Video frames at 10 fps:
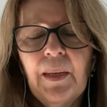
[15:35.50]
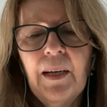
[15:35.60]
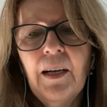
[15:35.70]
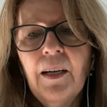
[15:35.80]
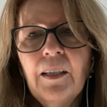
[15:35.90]

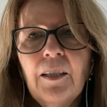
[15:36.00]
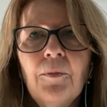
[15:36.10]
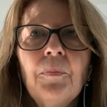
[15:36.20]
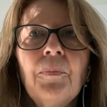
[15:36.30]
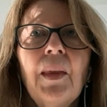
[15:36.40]

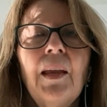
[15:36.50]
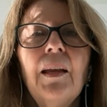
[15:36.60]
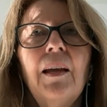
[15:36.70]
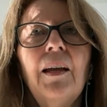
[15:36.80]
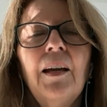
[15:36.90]
And
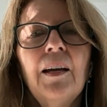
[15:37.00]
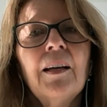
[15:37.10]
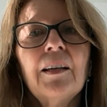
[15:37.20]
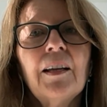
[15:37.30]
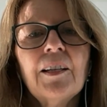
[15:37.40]

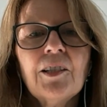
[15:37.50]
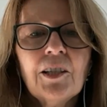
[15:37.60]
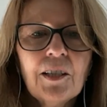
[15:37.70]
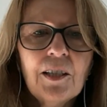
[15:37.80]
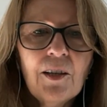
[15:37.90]
I
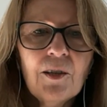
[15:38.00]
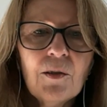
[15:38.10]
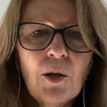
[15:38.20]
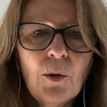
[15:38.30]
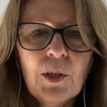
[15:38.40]
just another
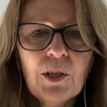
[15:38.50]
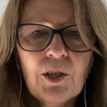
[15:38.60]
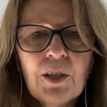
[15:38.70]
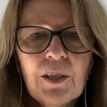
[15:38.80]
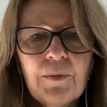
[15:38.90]
note
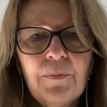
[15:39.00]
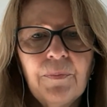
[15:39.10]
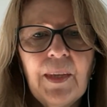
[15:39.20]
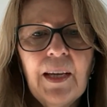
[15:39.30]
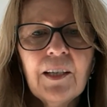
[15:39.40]
is just
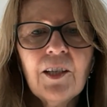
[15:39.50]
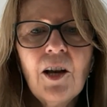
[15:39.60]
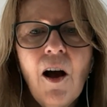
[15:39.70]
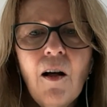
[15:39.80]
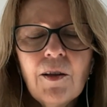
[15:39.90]

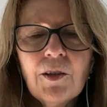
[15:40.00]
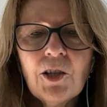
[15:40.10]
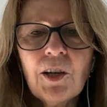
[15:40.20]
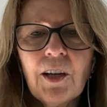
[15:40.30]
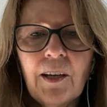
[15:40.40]

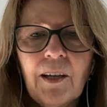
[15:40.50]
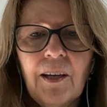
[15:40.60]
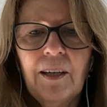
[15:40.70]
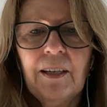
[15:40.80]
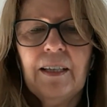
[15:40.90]
acknowledging
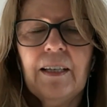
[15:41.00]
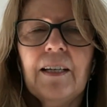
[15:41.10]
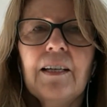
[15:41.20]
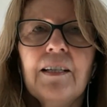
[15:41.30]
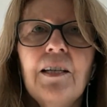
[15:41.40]

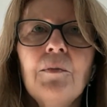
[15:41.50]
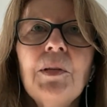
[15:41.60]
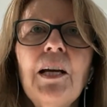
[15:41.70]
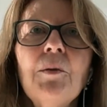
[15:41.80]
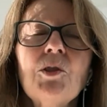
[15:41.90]

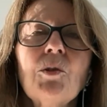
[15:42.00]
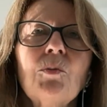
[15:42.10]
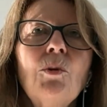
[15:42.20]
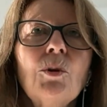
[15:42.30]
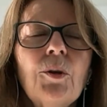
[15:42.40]
sometimes the
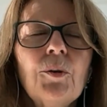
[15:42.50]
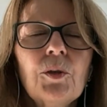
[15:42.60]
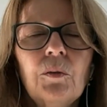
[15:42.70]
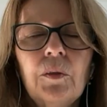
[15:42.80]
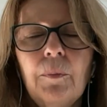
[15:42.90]
roller
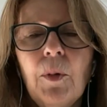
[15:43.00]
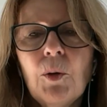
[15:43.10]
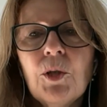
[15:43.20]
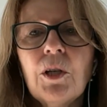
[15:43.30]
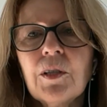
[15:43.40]
coaster of
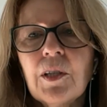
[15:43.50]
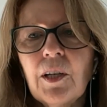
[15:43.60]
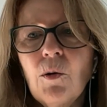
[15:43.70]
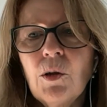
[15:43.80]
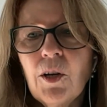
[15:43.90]
emotions that
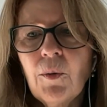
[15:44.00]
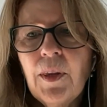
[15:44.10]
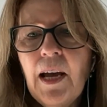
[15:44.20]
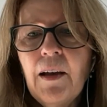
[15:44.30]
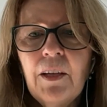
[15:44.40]
go along with
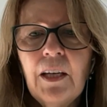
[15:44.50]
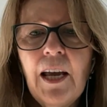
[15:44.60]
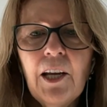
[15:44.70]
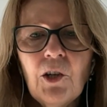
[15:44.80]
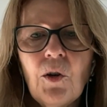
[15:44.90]
having
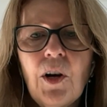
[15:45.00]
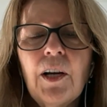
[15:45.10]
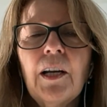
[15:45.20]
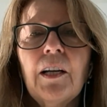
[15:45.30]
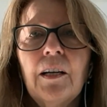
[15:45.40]
a
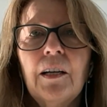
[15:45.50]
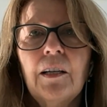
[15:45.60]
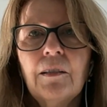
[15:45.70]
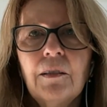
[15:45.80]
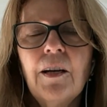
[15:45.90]
chronic
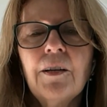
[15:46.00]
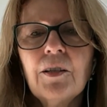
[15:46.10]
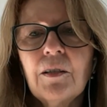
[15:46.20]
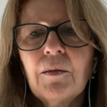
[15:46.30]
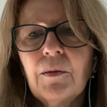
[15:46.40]

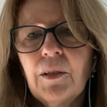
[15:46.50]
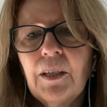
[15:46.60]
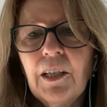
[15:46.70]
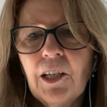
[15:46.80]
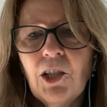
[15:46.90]
lung
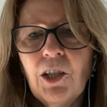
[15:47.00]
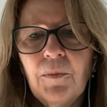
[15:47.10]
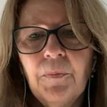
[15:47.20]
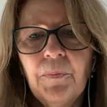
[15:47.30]
condition.